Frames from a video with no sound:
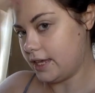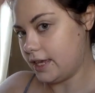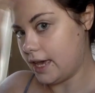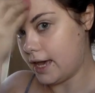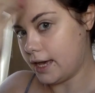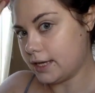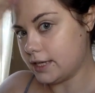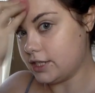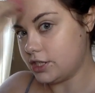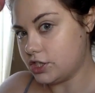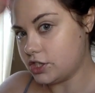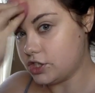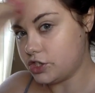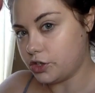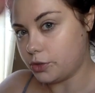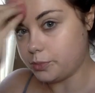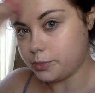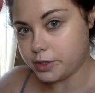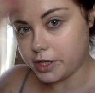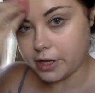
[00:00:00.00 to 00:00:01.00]
Yeah, he
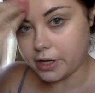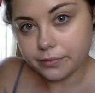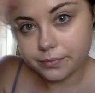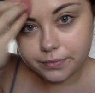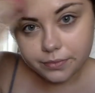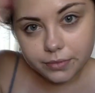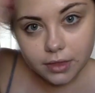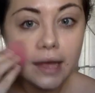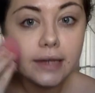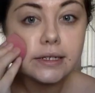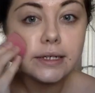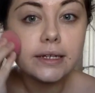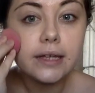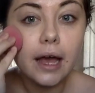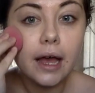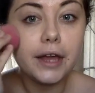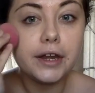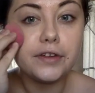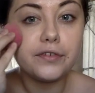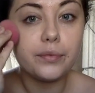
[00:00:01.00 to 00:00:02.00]
just jumped down. I did
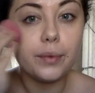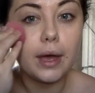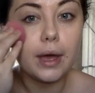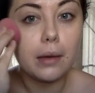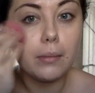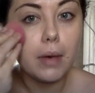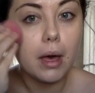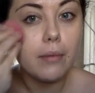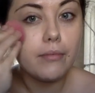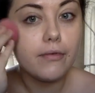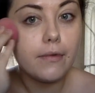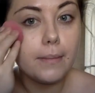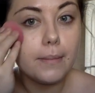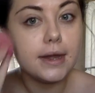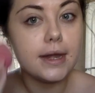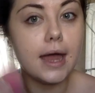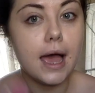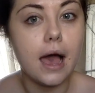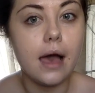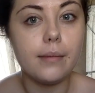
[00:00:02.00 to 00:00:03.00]
kind of wake him up from
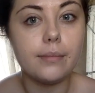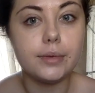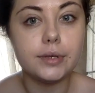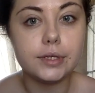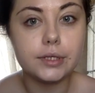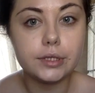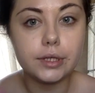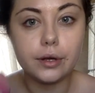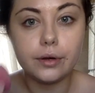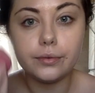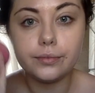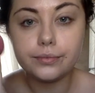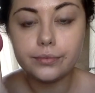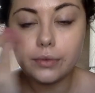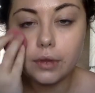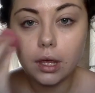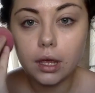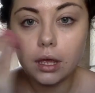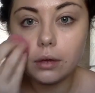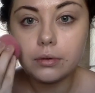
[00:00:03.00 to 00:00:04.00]
a nap, so
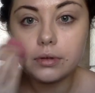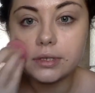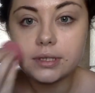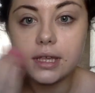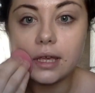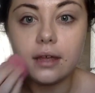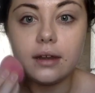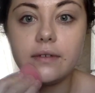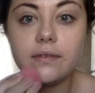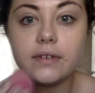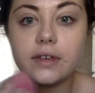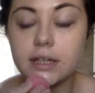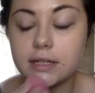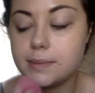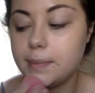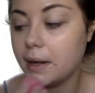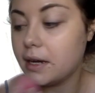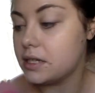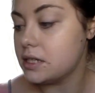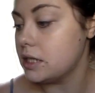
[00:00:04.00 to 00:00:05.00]
I was kind of
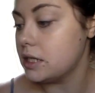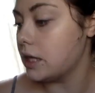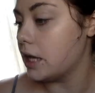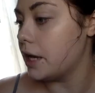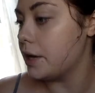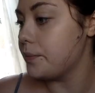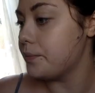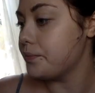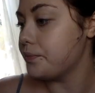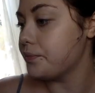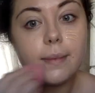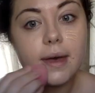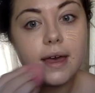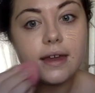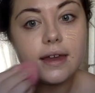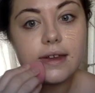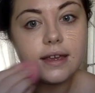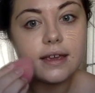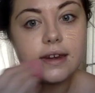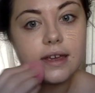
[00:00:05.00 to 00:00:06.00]
expecting that. I'm
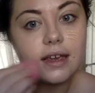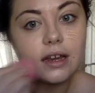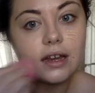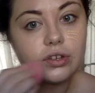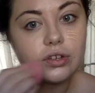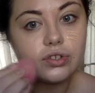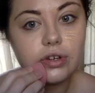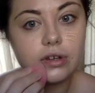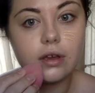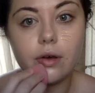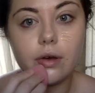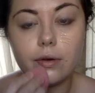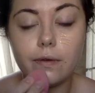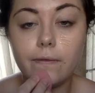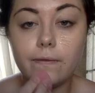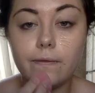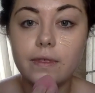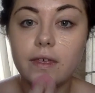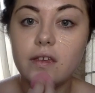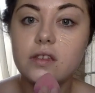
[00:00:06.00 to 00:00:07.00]
adding an extra coat
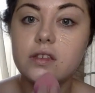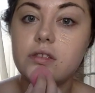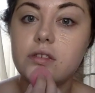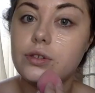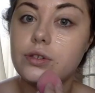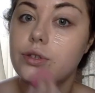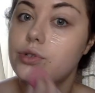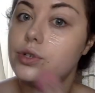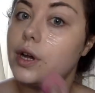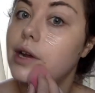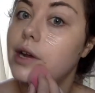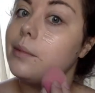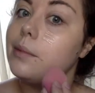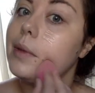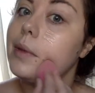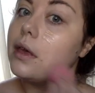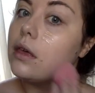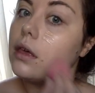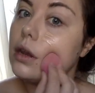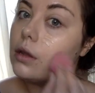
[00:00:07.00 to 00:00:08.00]
of this to try to
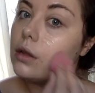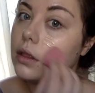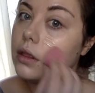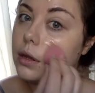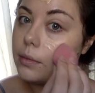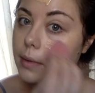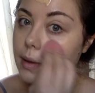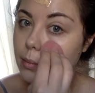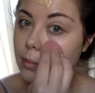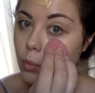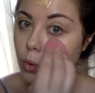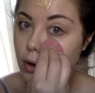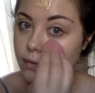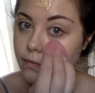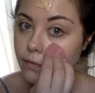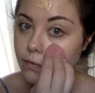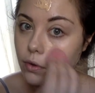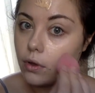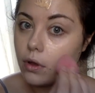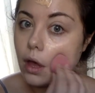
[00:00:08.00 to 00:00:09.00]
make it a little bit more
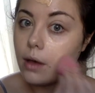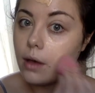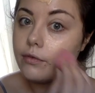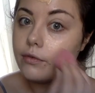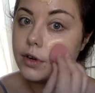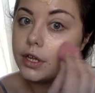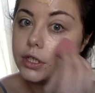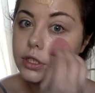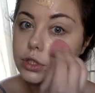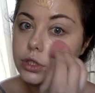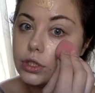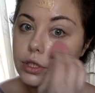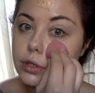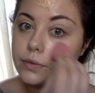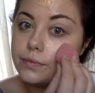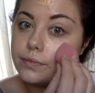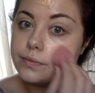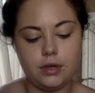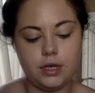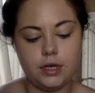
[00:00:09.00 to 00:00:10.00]
full coverage.
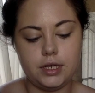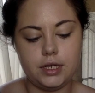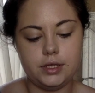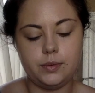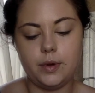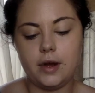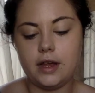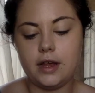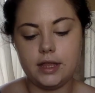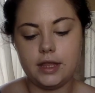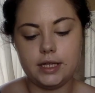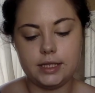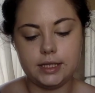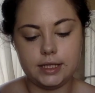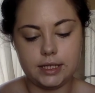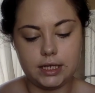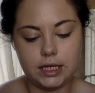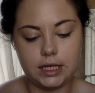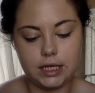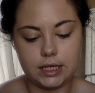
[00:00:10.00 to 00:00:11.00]
I swear this
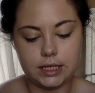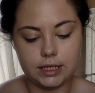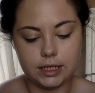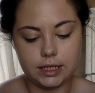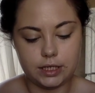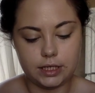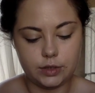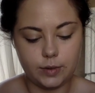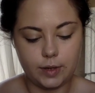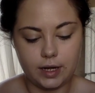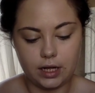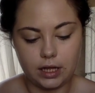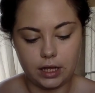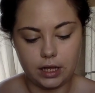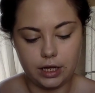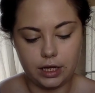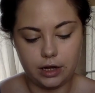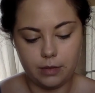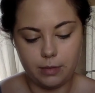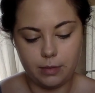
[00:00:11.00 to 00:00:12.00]
is the easiest way to
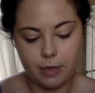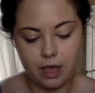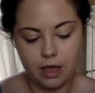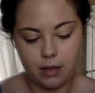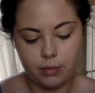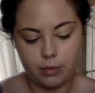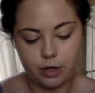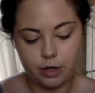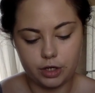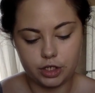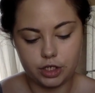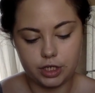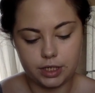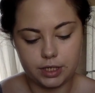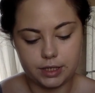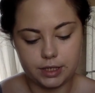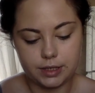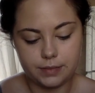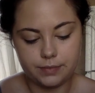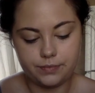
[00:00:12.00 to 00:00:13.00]
clean your makeup
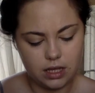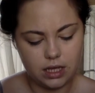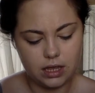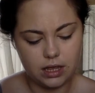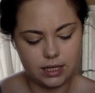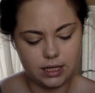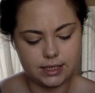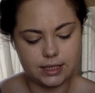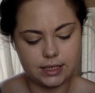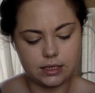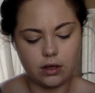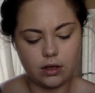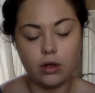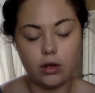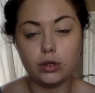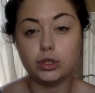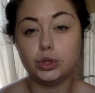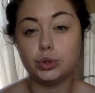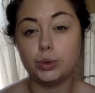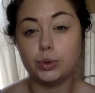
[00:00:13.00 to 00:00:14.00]
brushes. I think this is
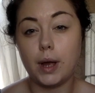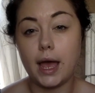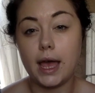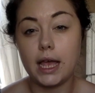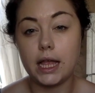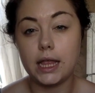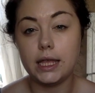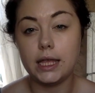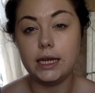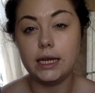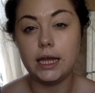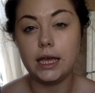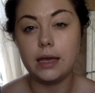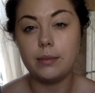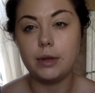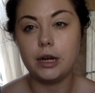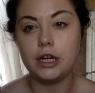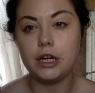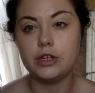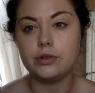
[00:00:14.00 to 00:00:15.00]
called dry
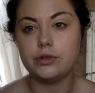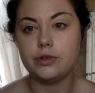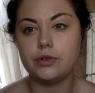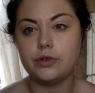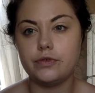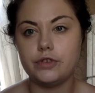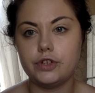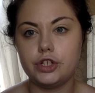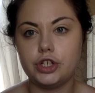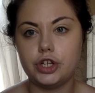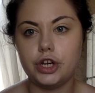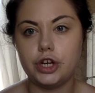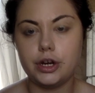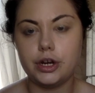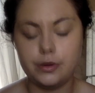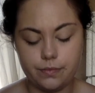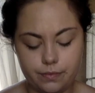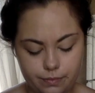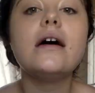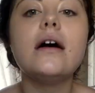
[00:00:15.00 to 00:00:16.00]
cleaning, but I don't know for
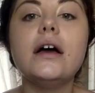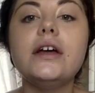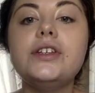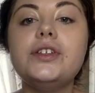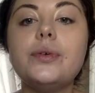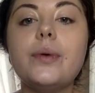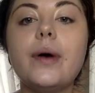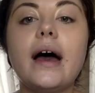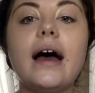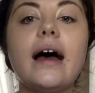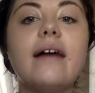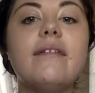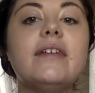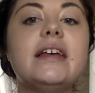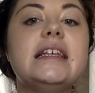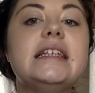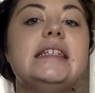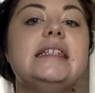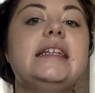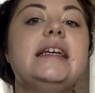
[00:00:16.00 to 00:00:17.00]
sure. I do
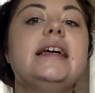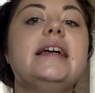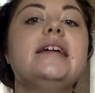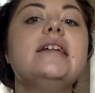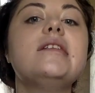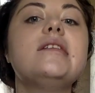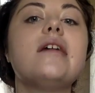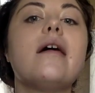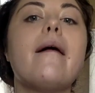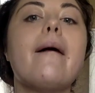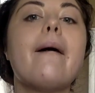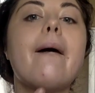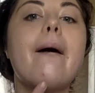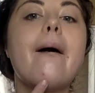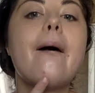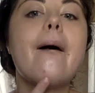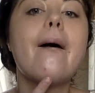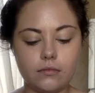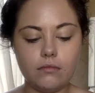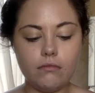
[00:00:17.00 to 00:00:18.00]
have a zit.
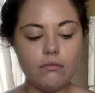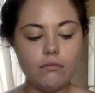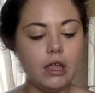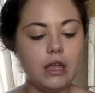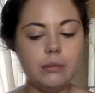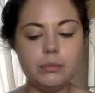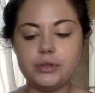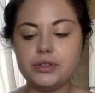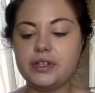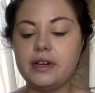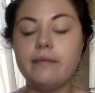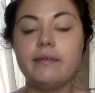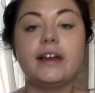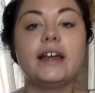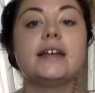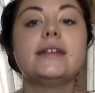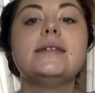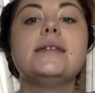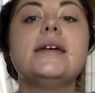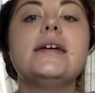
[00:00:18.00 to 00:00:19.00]
I almost never
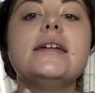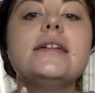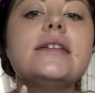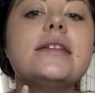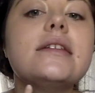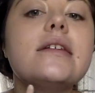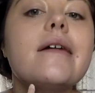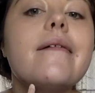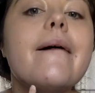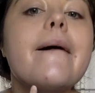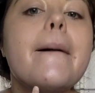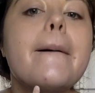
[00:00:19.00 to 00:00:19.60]
get zits.